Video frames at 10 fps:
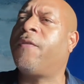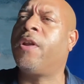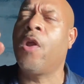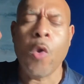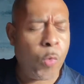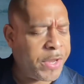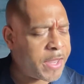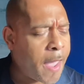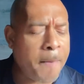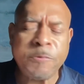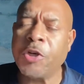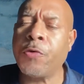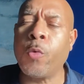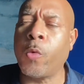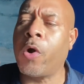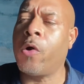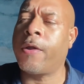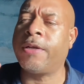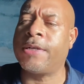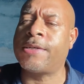And we capture the world at the